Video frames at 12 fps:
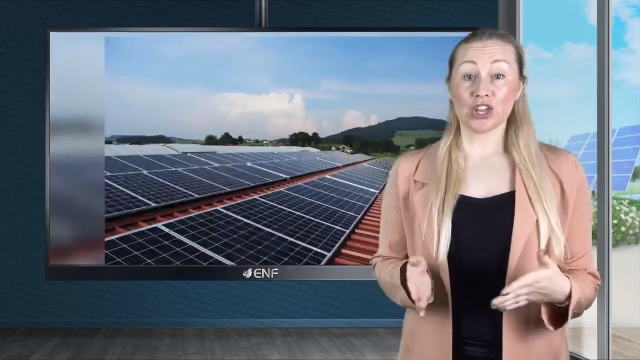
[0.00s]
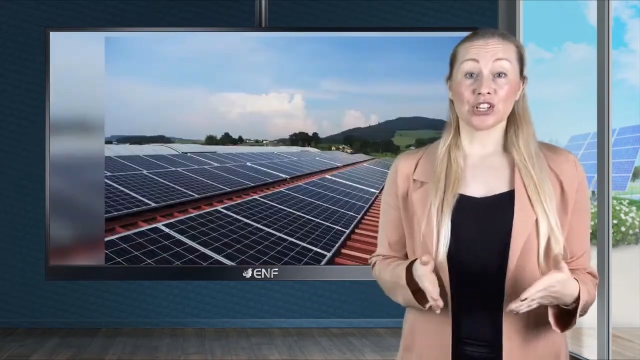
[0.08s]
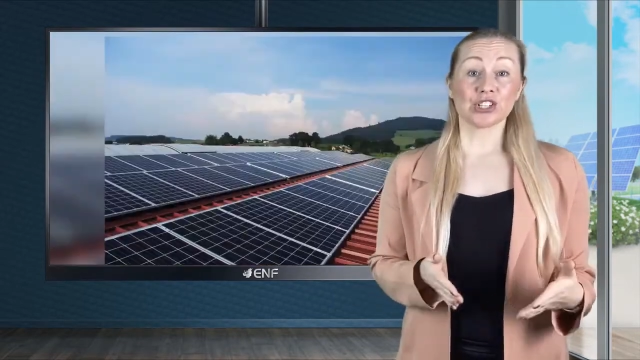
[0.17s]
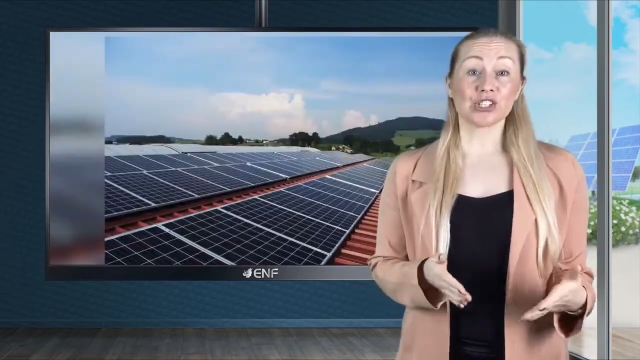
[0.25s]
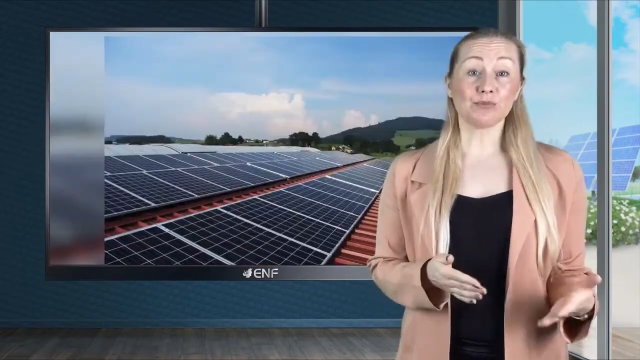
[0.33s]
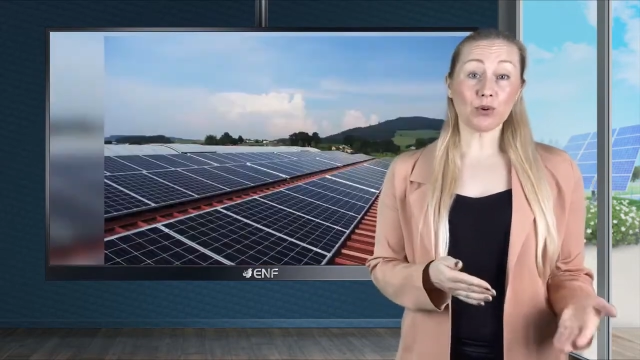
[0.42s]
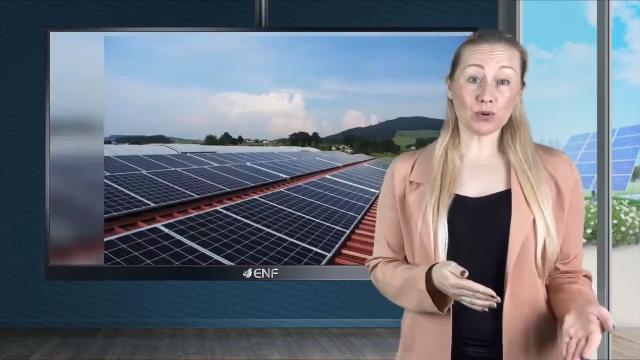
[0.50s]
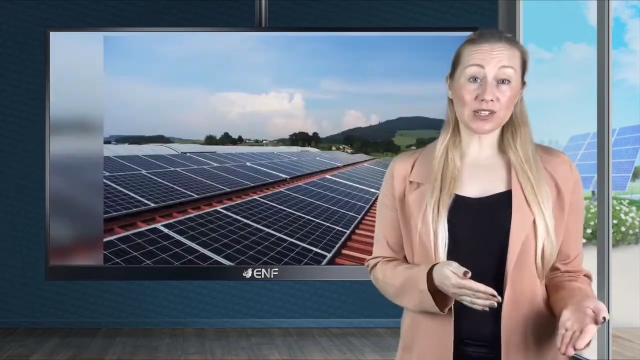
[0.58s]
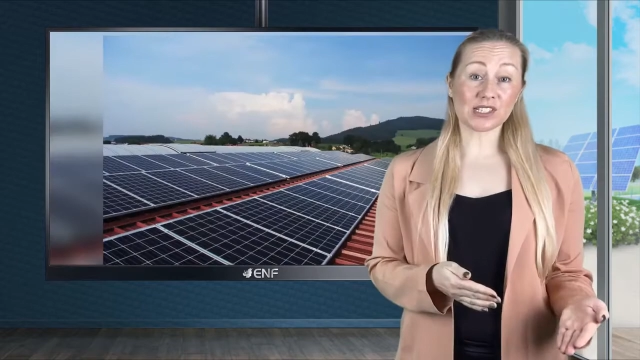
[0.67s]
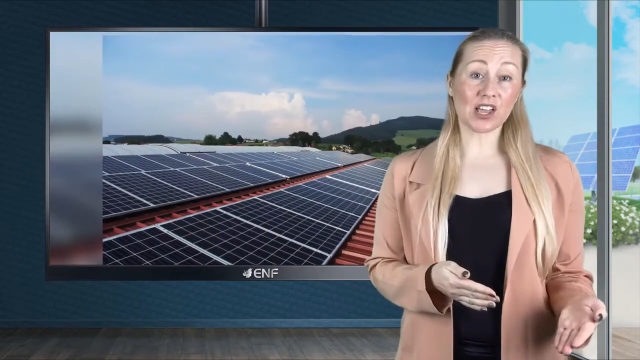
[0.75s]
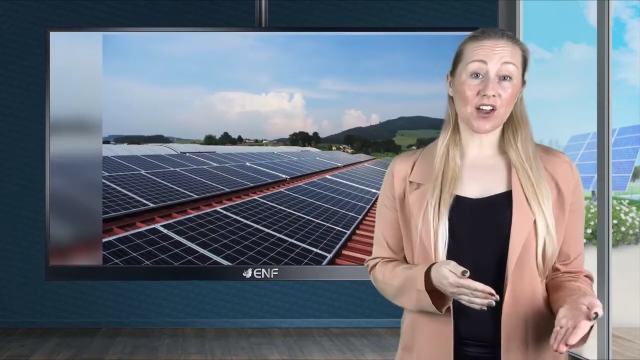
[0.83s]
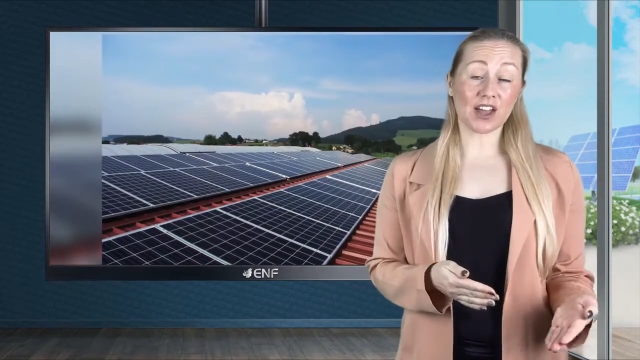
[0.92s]
smaller
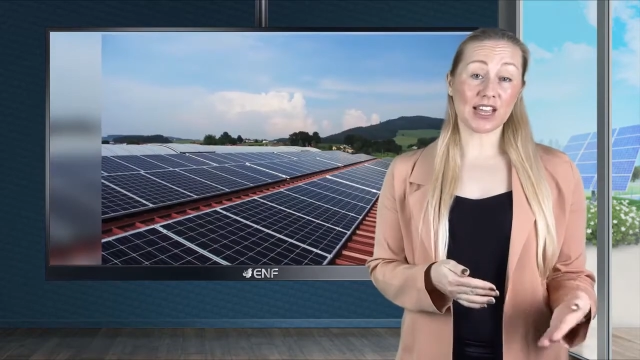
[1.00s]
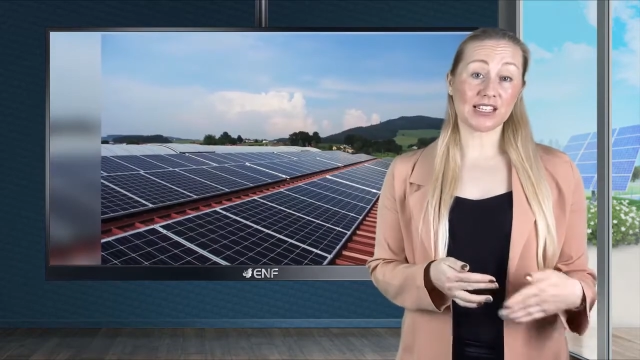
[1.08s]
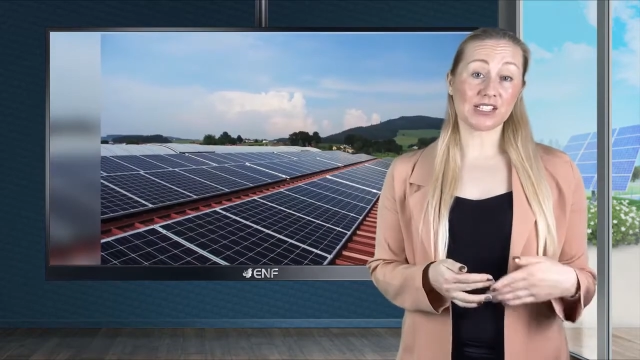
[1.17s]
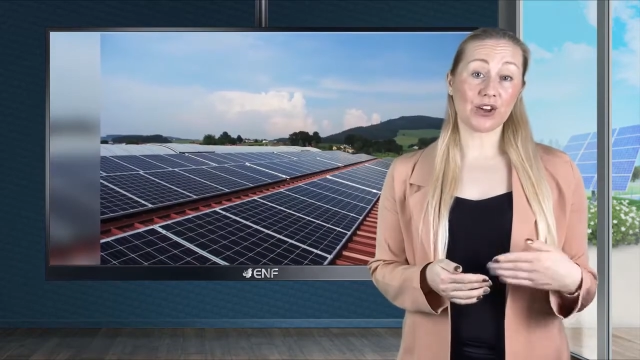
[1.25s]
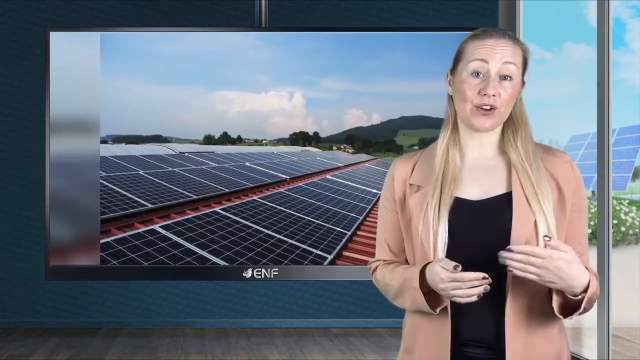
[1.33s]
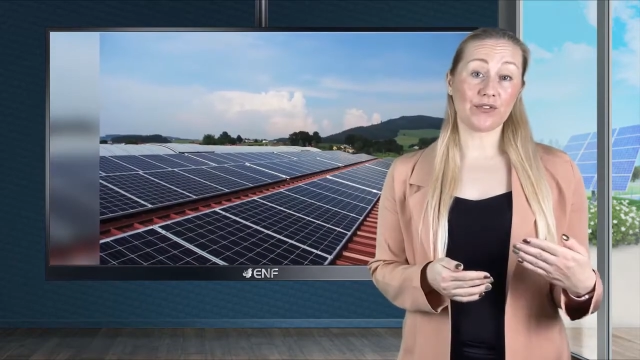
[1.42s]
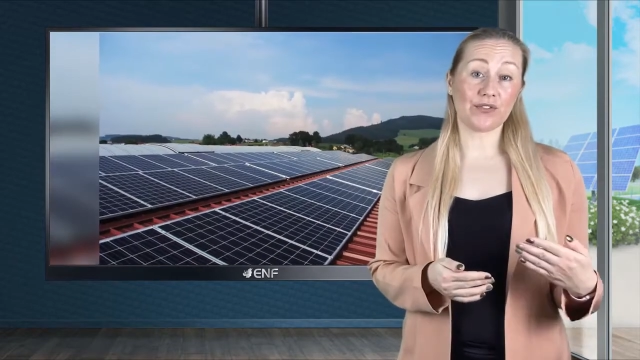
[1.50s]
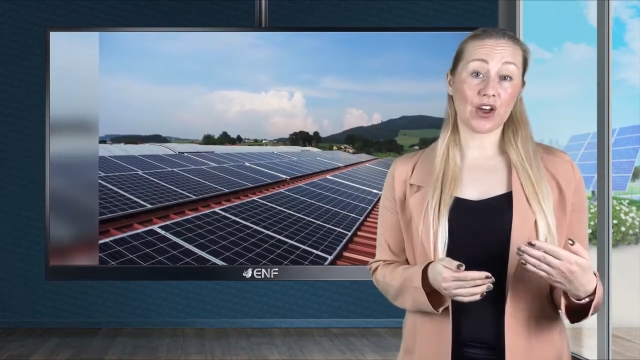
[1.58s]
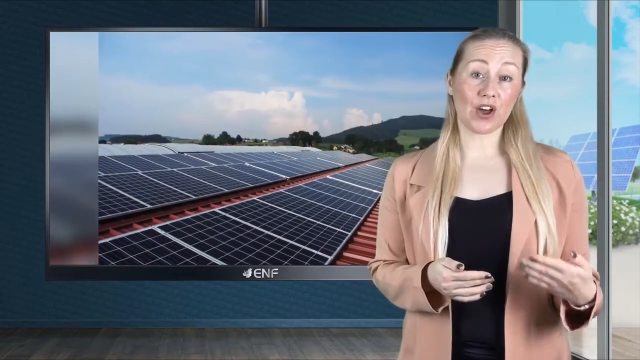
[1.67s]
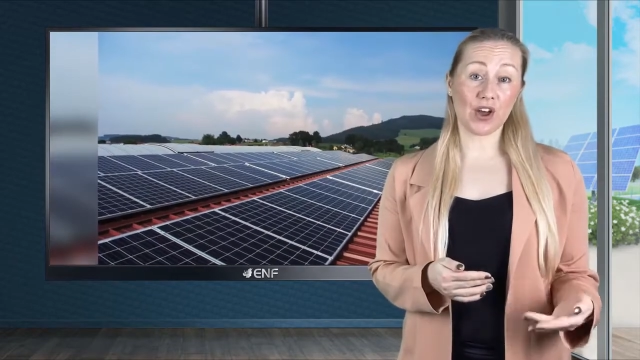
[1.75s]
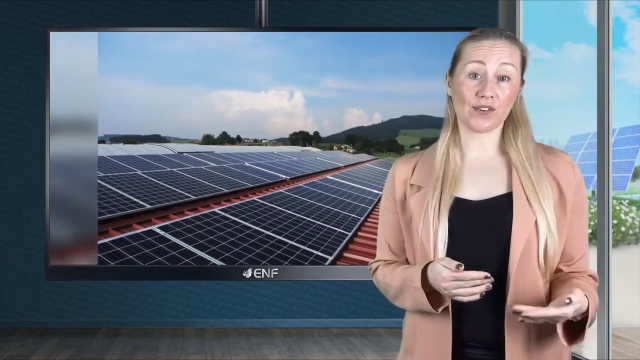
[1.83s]
size of the half